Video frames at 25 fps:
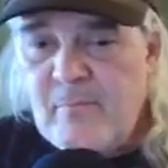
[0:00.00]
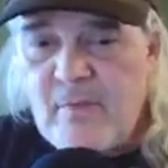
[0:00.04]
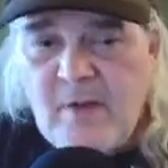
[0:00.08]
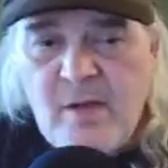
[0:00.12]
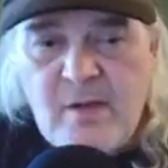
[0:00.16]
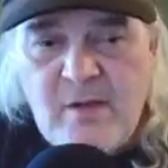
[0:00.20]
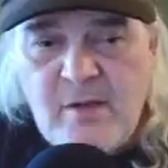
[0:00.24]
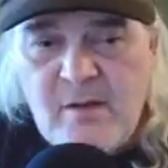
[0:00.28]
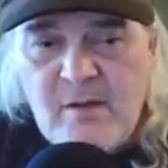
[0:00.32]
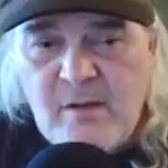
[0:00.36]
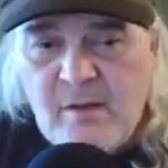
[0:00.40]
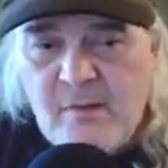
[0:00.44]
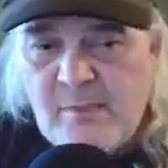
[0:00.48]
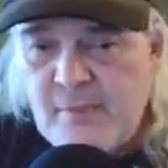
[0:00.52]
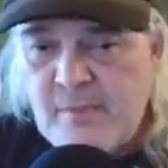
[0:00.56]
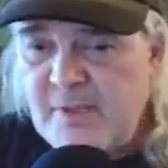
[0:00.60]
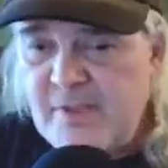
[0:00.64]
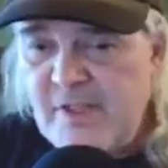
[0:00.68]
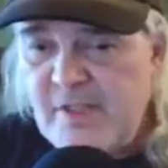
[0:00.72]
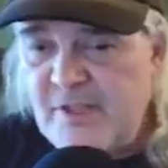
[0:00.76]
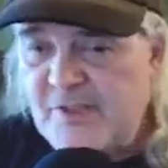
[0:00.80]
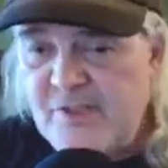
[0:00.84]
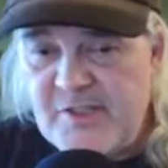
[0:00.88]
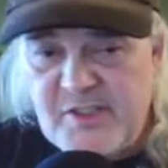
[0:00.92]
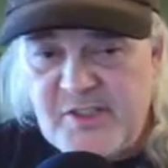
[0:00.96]
It
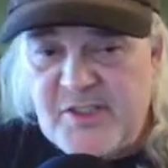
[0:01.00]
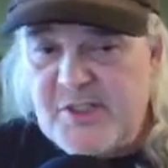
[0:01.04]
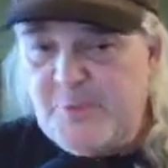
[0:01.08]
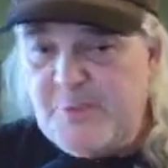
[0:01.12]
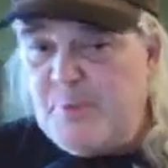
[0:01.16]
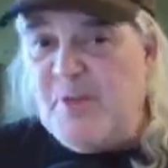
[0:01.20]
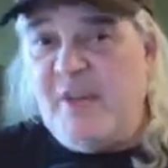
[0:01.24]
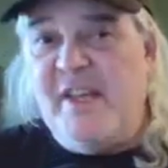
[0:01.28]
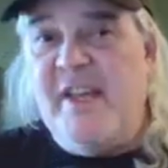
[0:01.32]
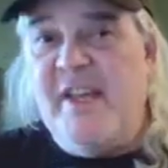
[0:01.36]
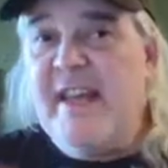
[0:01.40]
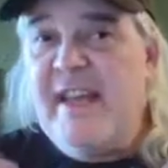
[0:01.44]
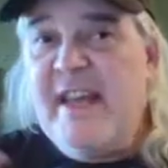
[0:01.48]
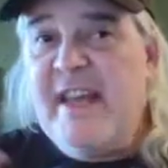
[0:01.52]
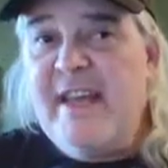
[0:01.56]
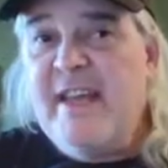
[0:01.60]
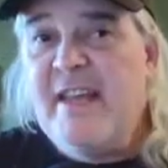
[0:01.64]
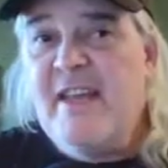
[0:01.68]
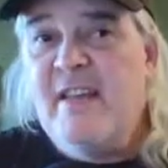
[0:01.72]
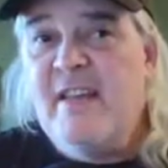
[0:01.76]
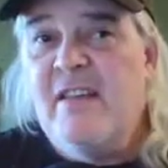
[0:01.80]
doesn't display,